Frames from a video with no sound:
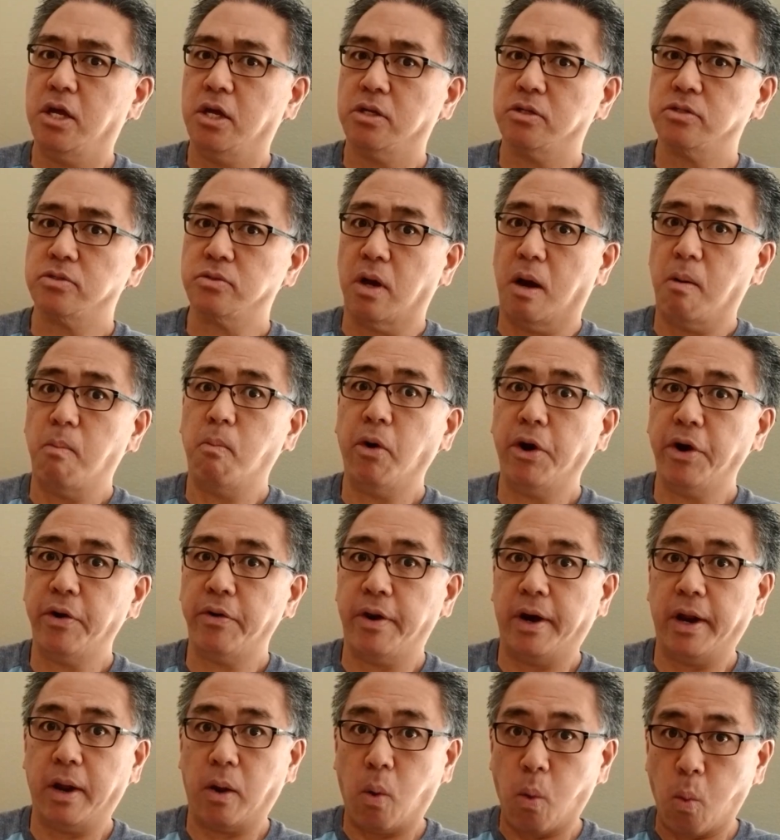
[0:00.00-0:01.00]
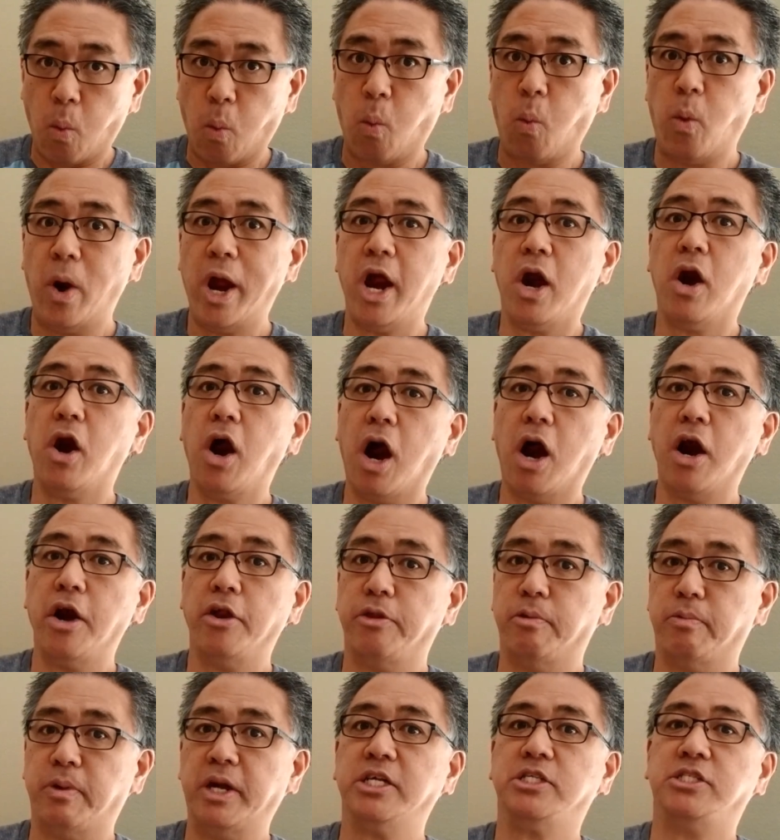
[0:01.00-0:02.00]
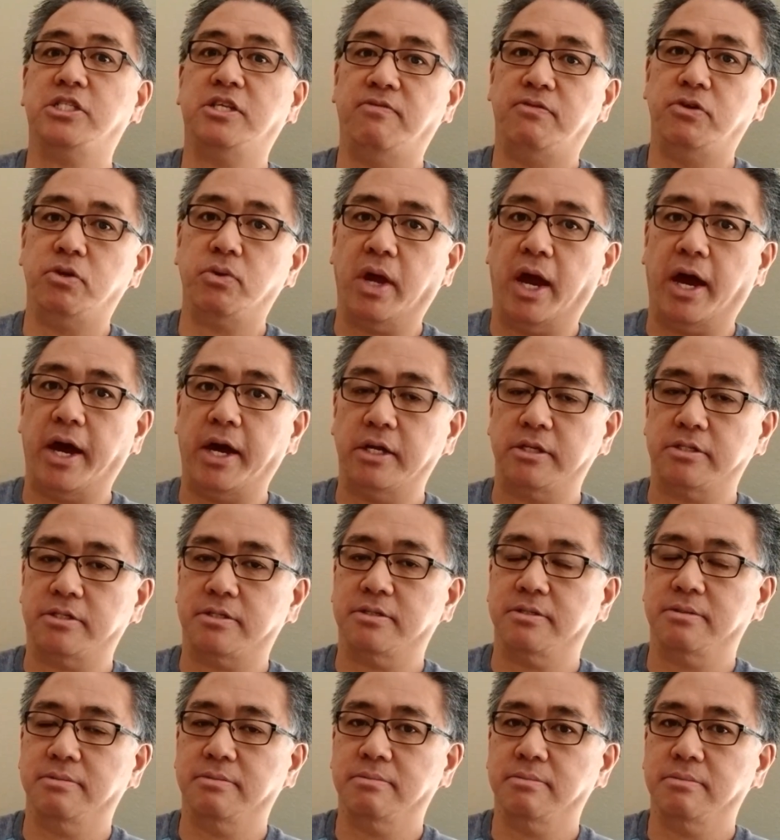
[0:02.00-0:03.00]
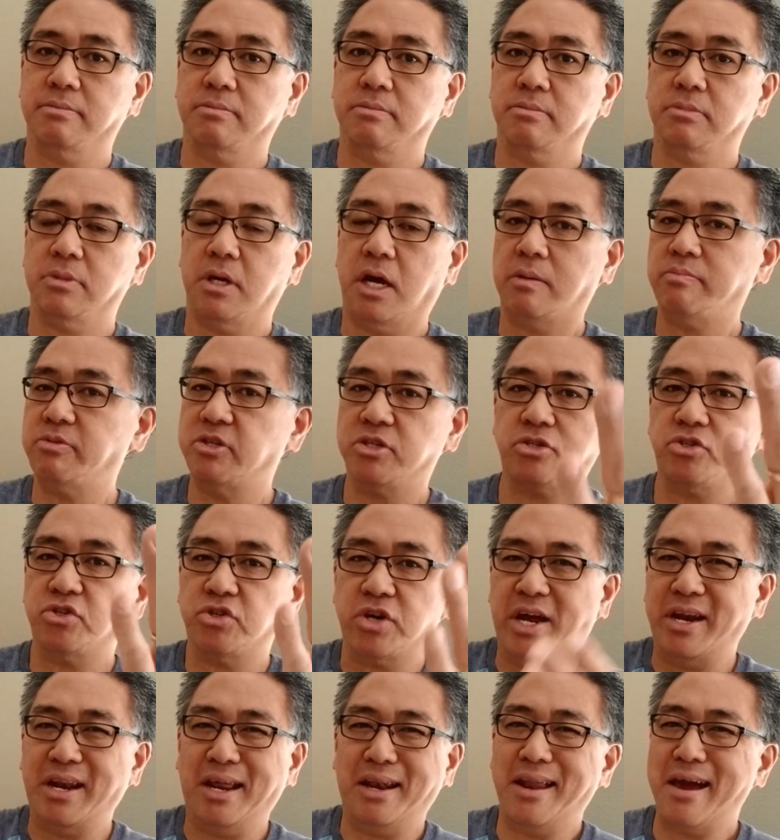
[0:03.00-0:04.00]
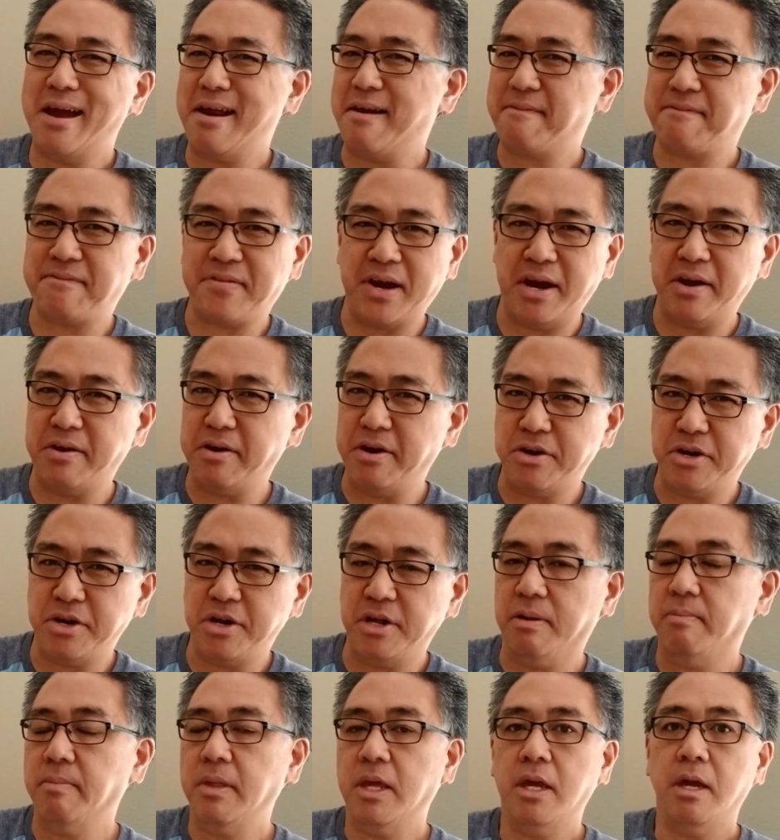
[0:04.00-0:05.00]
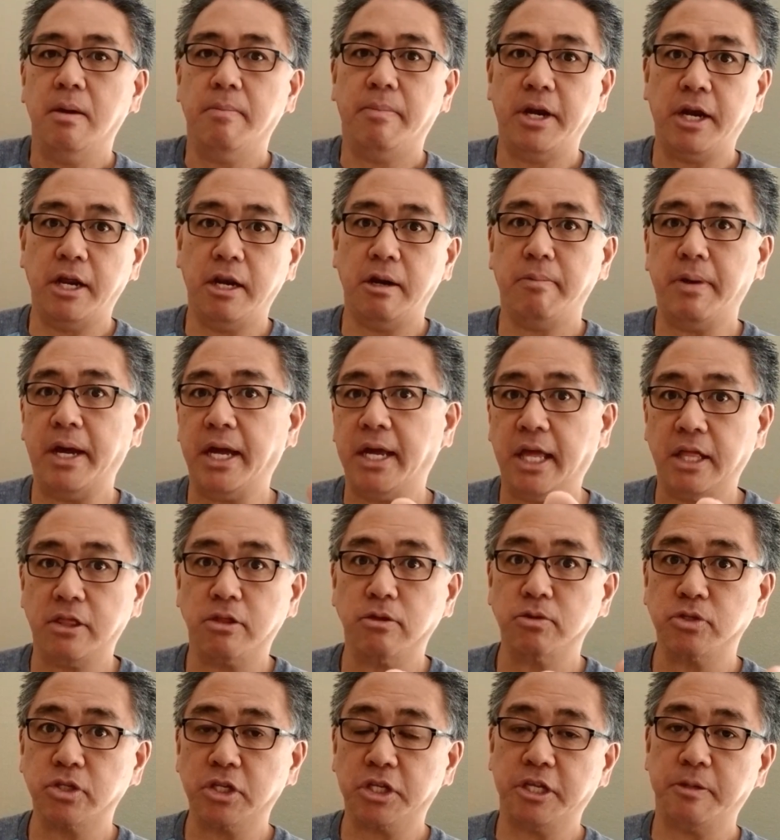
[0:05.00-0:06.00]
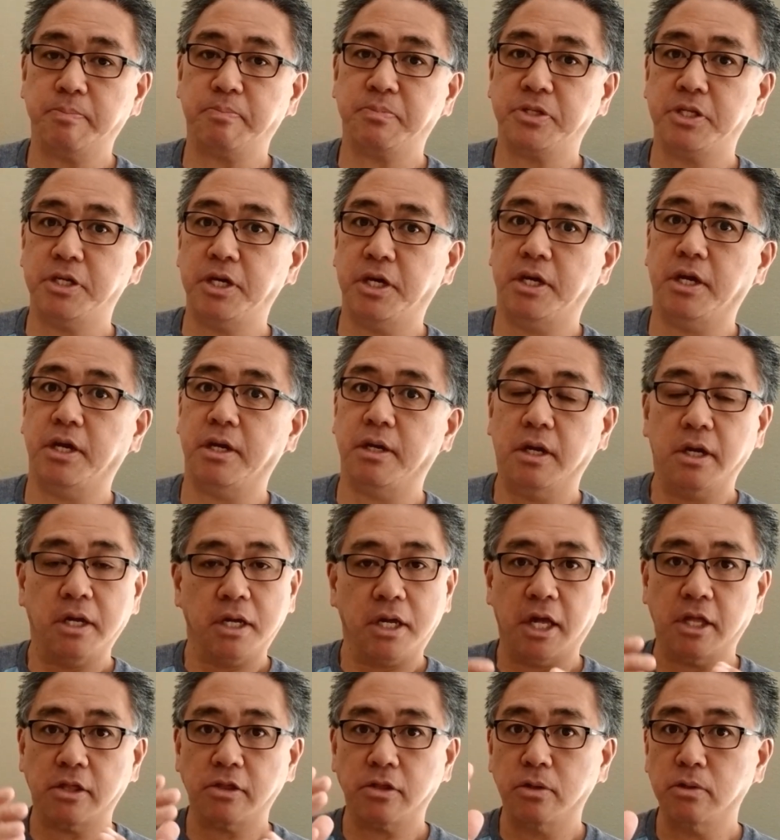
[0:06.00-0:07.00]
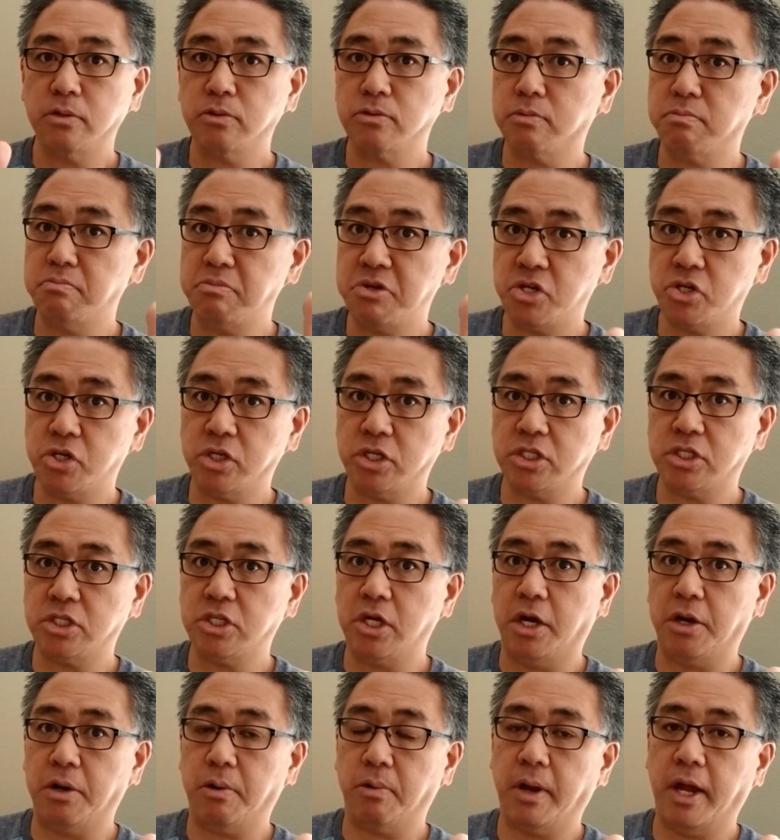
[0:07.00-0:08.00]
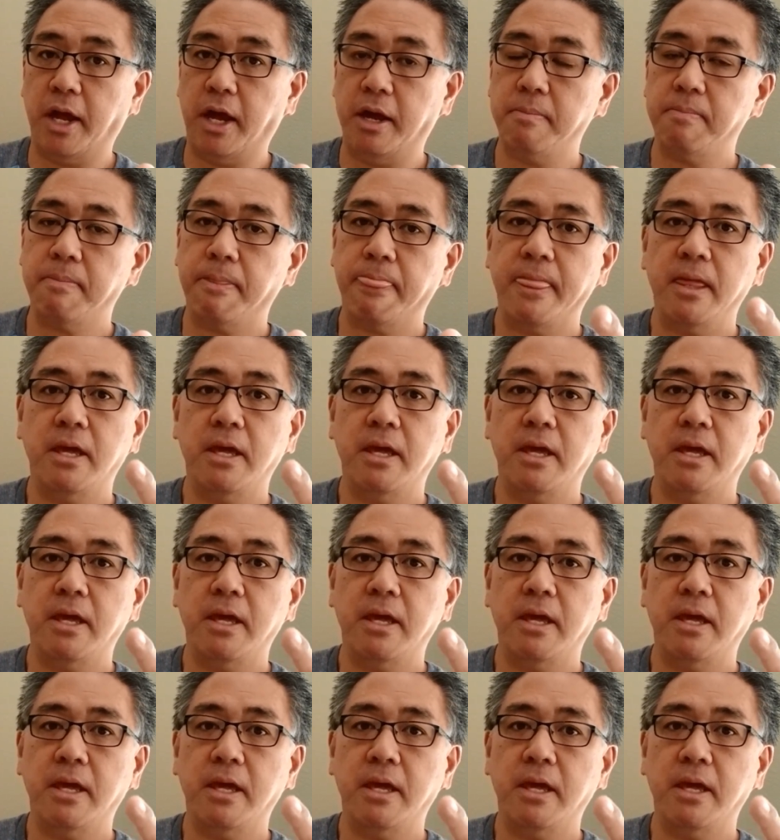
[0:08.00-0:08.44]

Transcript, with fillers: So I'm wondering, where are the rest of you guys? I'm just trying to light a fire under you. But anyway, get those clips in and get those missions done, okay?